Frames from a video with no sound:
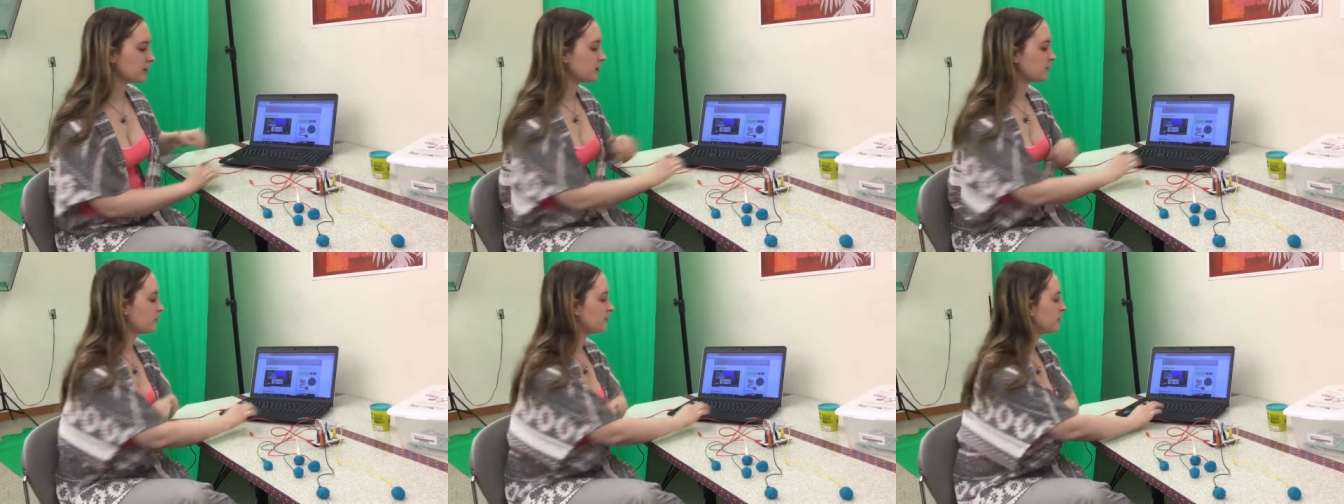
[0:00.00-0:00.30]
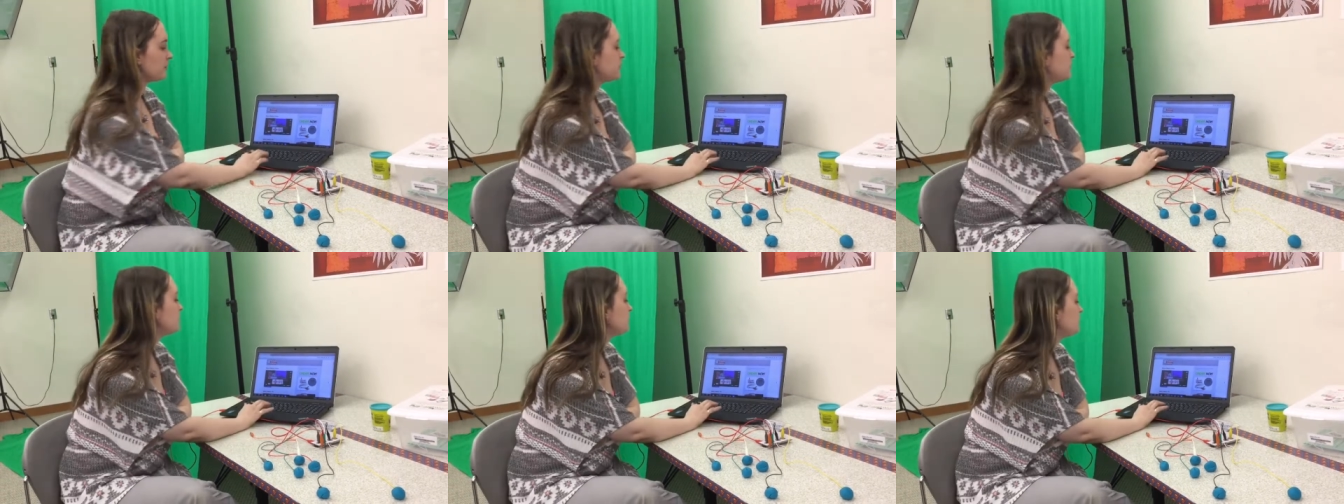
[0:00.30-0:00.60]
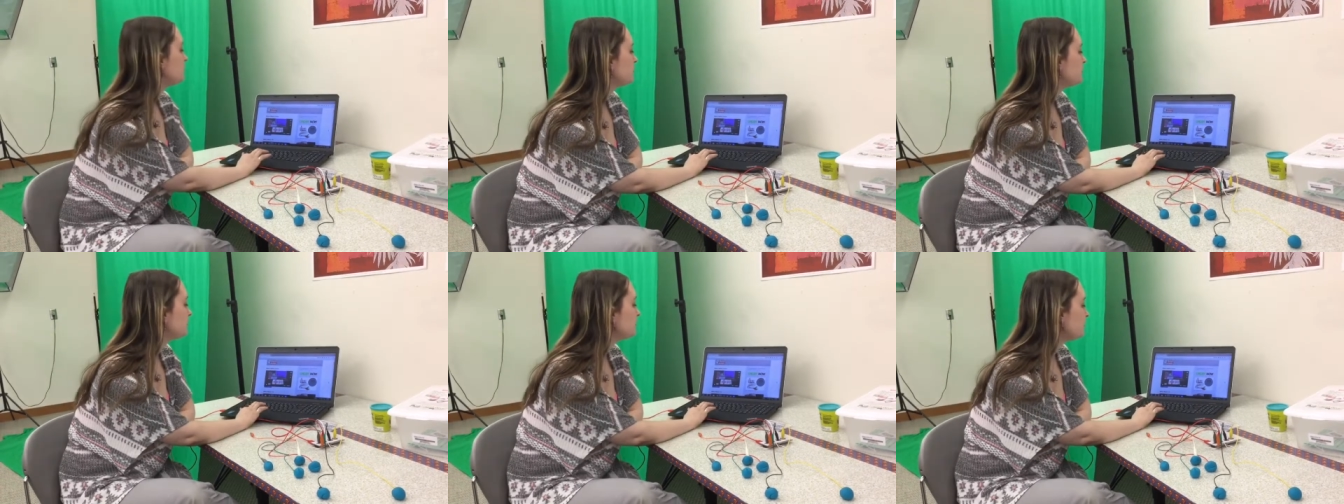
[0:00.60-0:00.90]
and what you
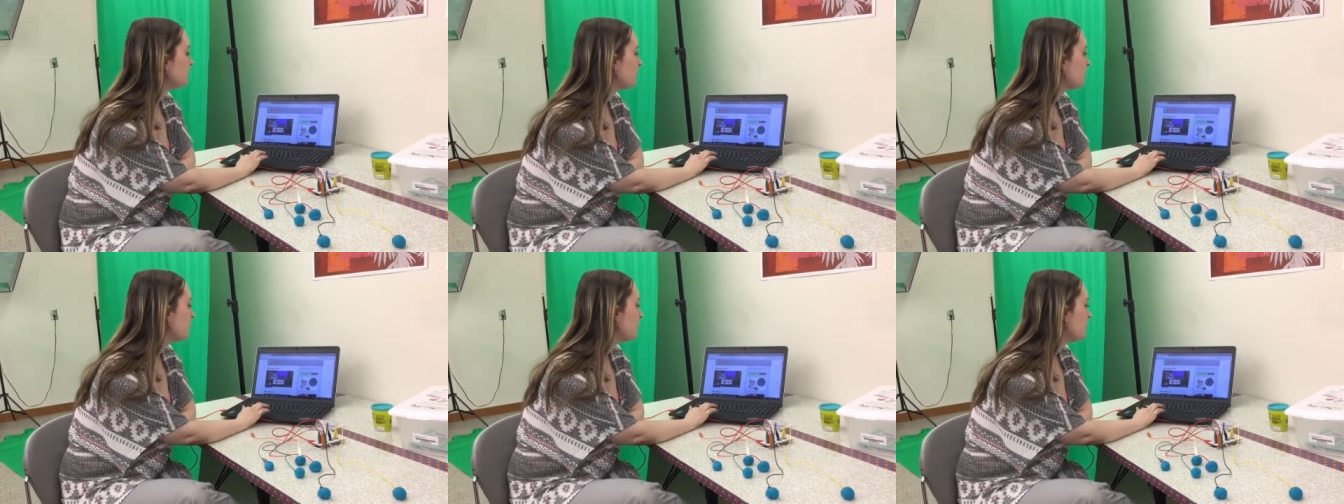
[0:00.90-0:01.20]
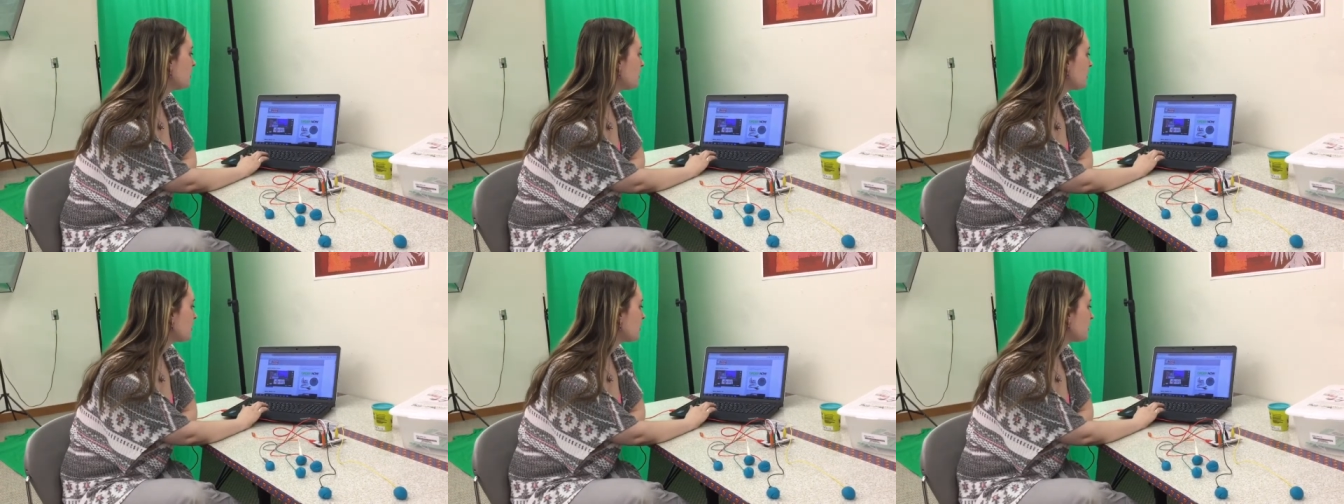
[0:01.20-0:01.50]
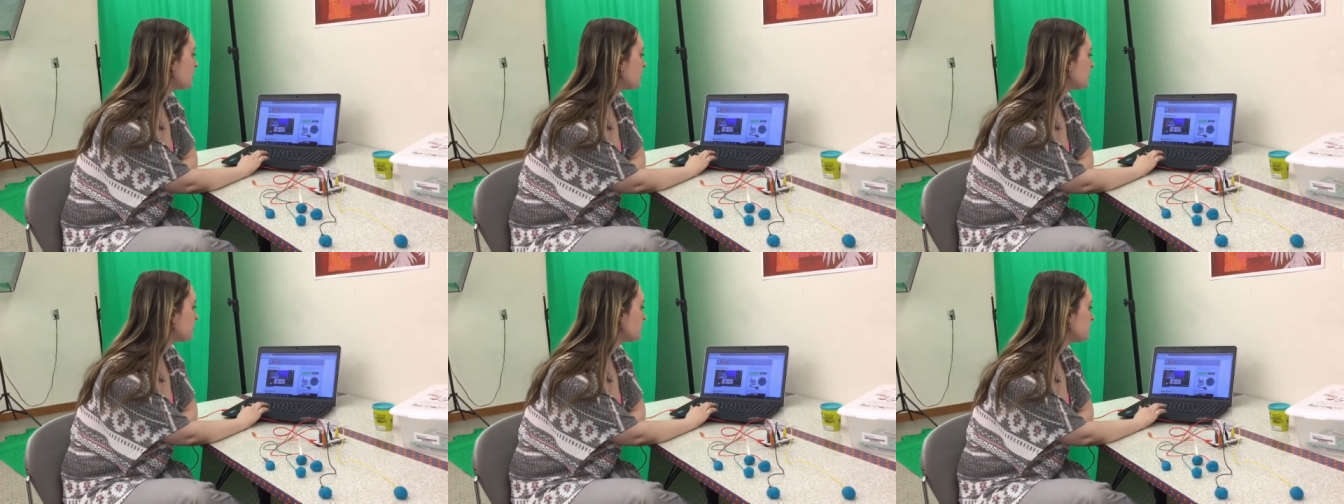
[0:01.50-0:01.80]
do
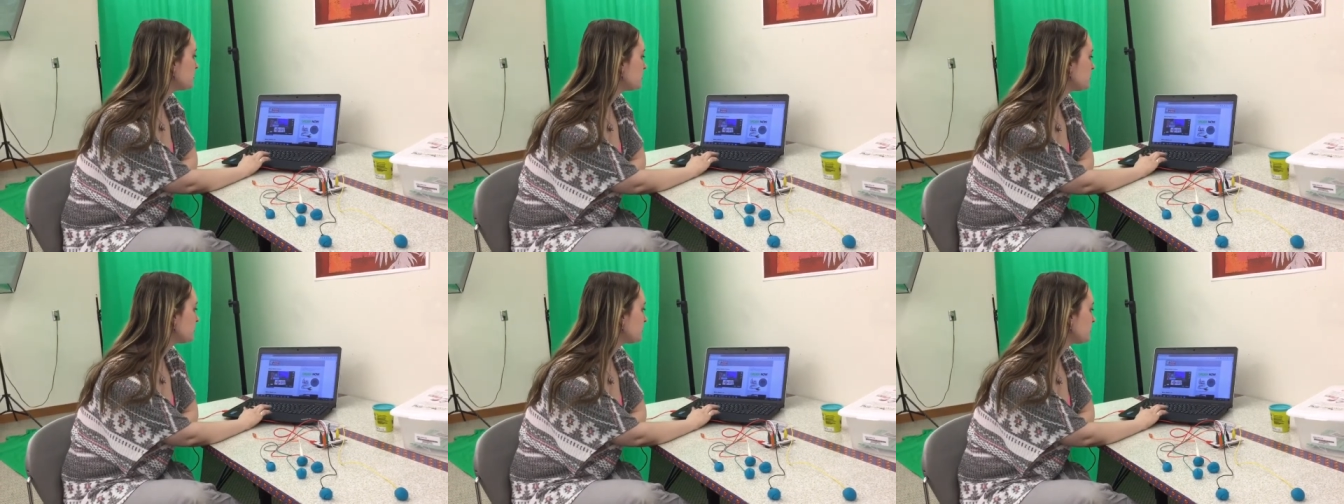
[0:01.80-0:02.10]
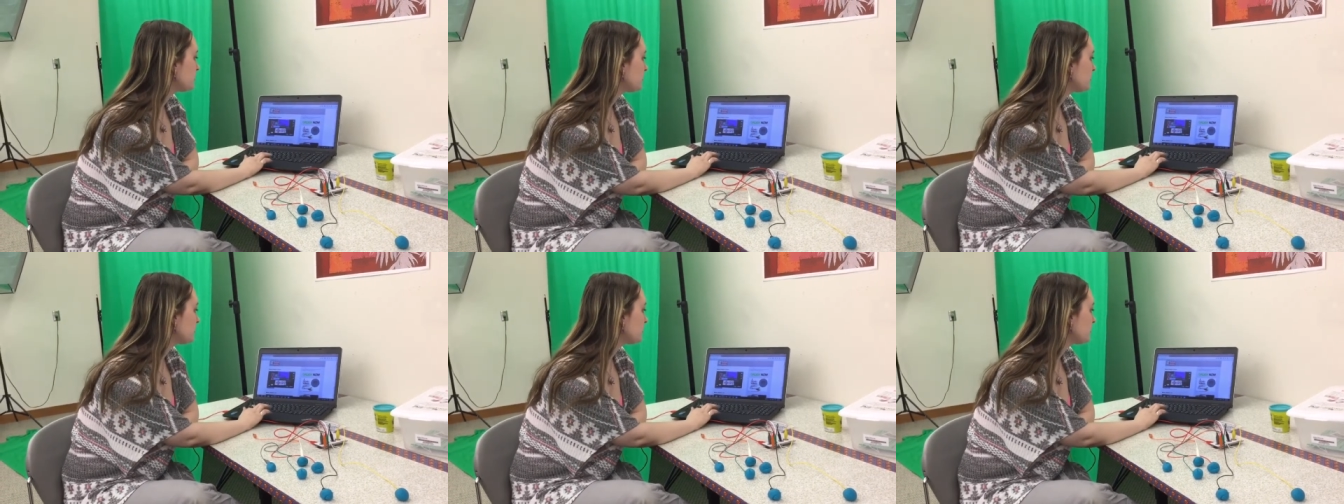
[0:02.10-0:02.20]
is